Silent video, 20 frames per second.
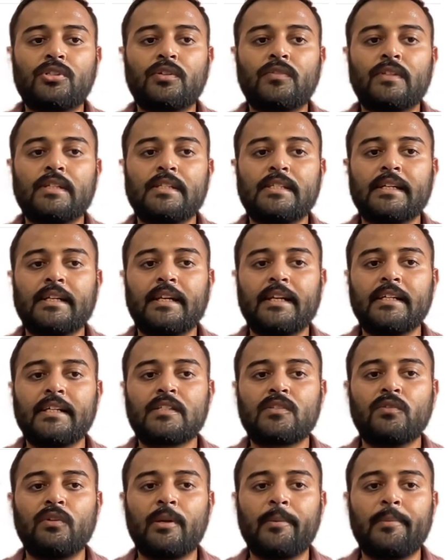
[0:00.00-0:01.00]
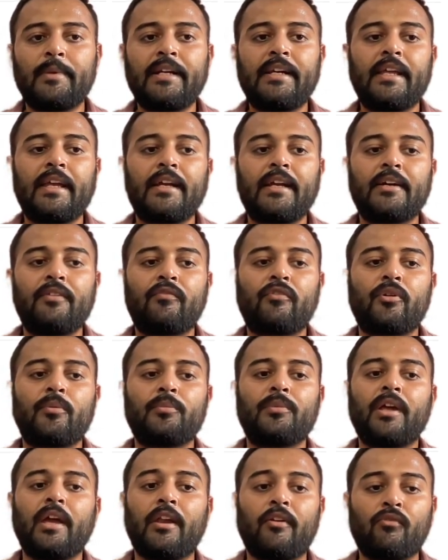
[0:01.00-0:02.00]
of the settings will be taken from
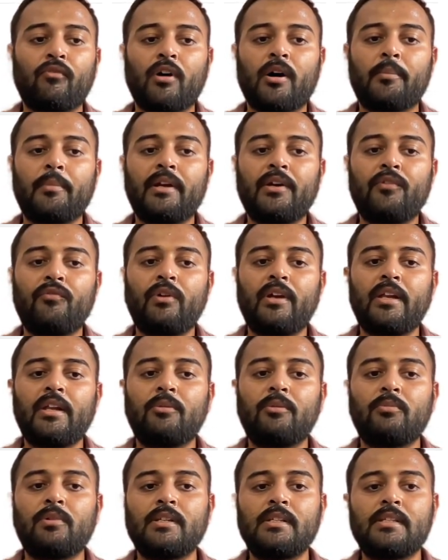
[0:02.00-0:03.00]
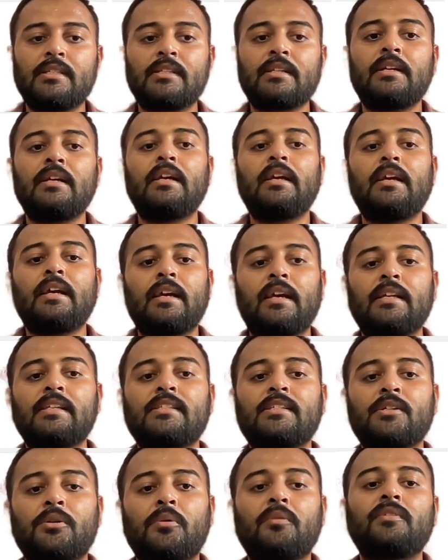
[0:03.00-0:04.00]
the environment variables, and
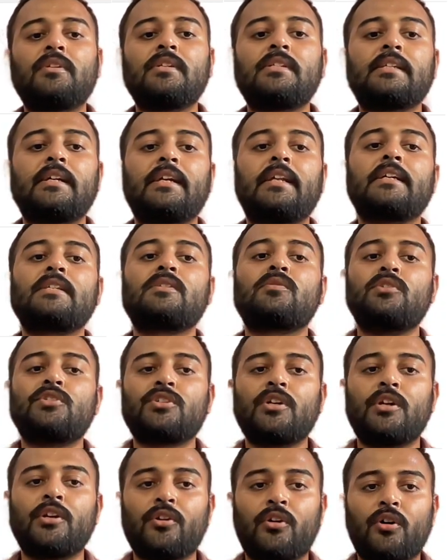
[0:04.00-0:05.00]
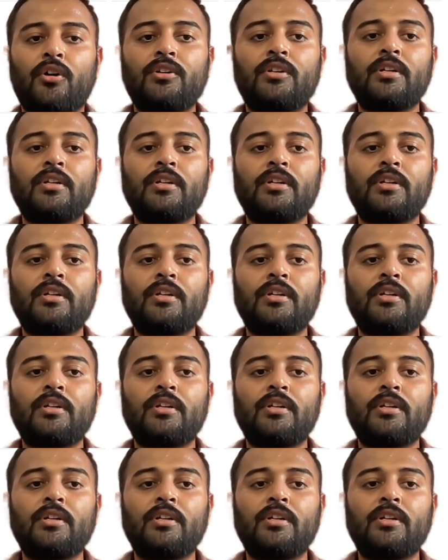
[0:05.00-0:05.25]
some of the settings which are not